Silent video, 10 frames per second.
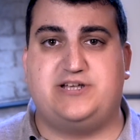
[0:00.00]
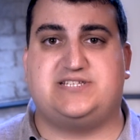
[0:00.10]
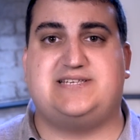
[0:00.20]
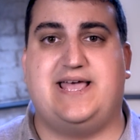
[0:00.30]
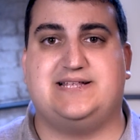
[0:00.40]
me
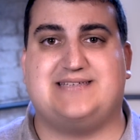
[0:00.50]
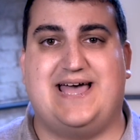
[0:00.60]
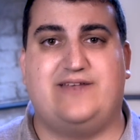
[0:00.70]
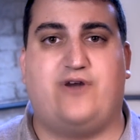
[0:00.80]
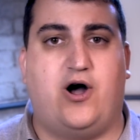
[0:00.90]
just say it's
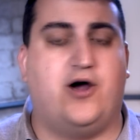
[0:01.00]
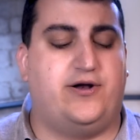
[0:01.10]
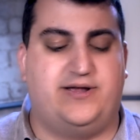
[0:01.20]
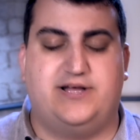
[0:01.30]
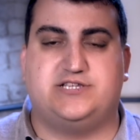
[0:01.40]
kind of
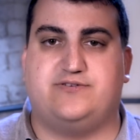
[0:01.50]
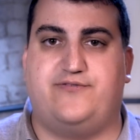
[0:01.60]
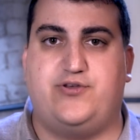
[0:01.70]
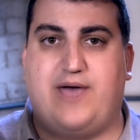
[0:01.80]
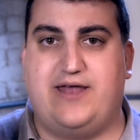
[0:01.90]
hard to
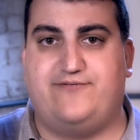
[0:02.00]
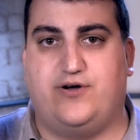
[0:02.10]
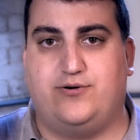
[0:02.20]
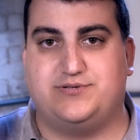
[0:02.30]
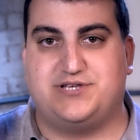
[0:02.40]
review
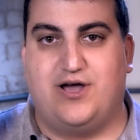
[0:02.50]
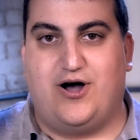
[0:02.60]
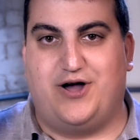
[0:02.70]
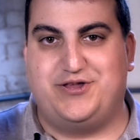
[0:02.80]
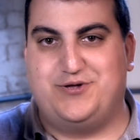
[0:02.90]
headphones
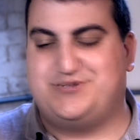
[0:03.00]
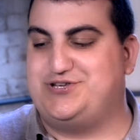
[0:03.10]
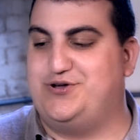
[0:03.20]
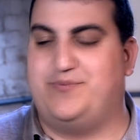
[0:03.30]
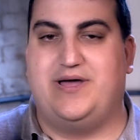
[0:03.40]
on
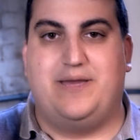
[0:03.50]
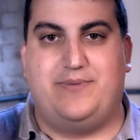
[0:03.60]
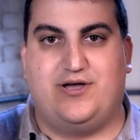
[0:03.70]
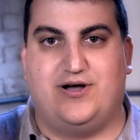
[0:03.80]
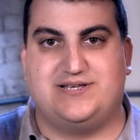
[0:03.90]

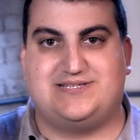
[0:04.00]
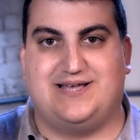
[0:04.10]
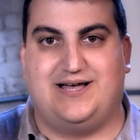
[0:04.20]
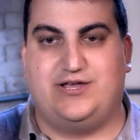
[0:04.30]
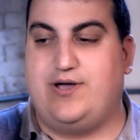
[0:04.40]
YouTube because
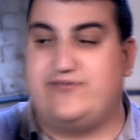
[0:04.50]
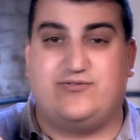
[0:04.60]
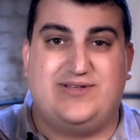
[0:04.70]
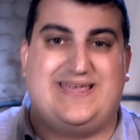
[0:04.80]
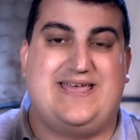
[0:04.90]
you have
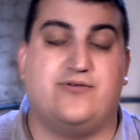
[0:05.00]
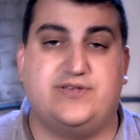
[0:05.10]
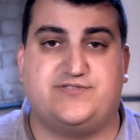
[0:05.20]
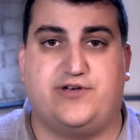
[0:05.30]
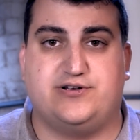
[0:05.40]
to really hear
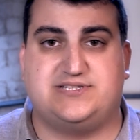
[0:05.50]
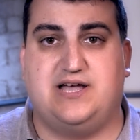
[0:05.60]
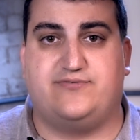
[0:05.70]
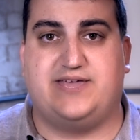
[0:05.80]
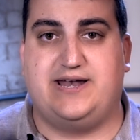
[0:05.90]
these for
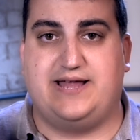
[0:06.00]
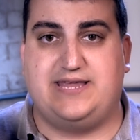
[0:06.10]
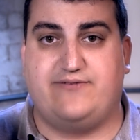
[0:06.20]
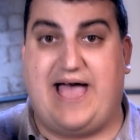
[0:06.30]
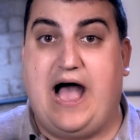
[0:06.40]
yourself to get an
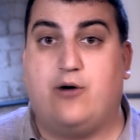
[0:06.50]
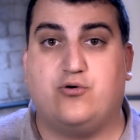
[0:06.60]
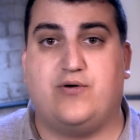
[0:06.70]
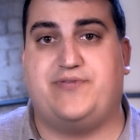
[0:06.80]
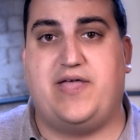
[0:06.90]
idea of how
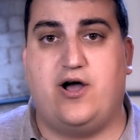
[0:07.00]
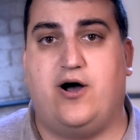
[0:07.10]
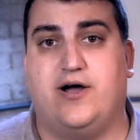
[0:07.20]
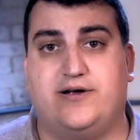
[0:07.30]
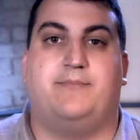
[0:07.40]
great they
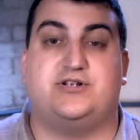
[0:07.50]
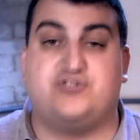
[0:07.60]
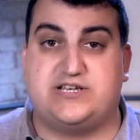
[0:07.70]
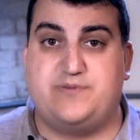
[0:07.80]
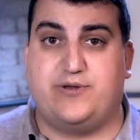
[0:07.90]
are. But
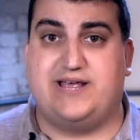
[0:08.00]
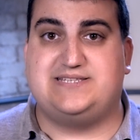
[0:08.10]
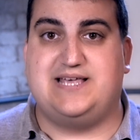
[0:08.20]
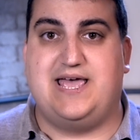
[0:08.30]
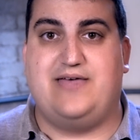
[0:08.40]
trust me when I
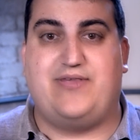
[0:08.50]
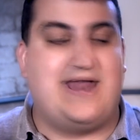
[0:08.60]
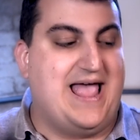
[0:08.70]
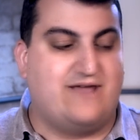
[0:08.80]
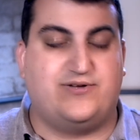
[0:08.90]
say
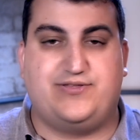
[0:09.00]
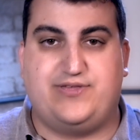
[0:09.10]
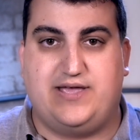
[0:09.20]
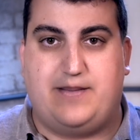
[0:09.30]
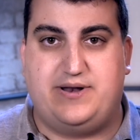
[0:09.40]
that
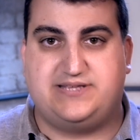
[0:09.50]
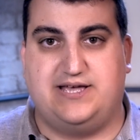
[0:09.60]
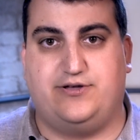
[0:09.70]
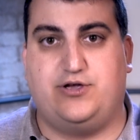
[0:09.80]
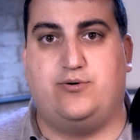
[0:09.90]
everything I'm gonna
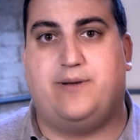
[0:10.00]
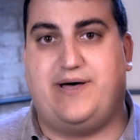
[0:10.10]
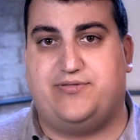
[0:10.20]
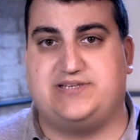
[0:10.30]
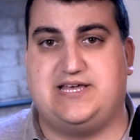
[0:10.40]
tell you
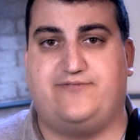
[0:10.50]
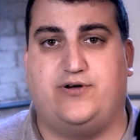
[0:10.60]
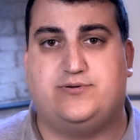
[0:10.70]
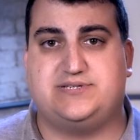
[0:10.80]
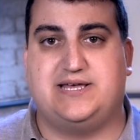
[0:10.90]
about these
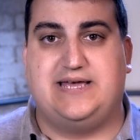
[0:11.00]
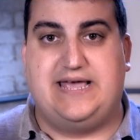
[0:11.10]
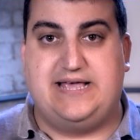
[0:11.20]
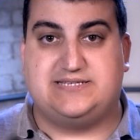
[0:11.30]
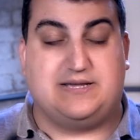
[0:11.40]
headphones
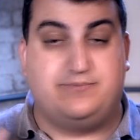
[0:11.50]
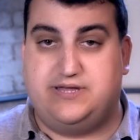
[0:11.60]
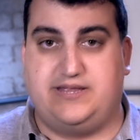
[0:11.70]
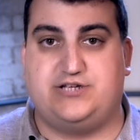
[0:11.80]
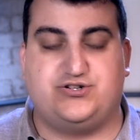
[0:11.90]
is
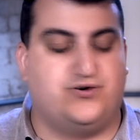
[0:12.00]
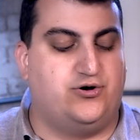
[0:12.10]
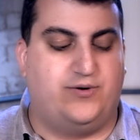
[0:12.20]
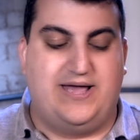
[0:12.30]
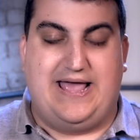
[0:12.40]
completely
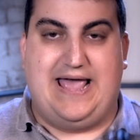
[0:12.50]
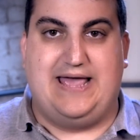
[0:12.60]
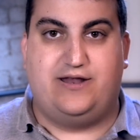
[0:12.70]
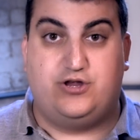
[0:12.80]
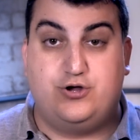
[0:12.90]
true,
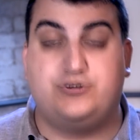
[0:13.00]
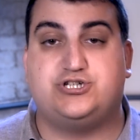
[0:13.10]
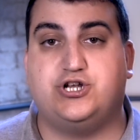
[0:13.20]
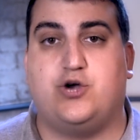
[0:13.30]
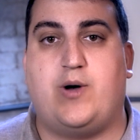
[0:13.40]
and you
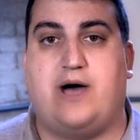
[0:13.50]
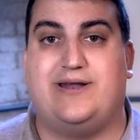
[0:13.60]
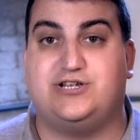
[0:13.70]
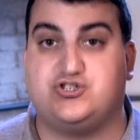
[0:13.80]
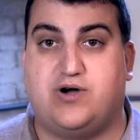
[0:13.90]
should go
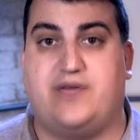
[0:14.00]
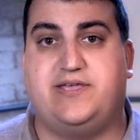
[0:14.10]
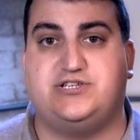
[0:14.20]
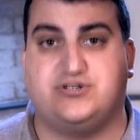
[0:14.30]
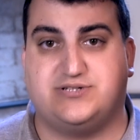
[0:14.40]
out and try these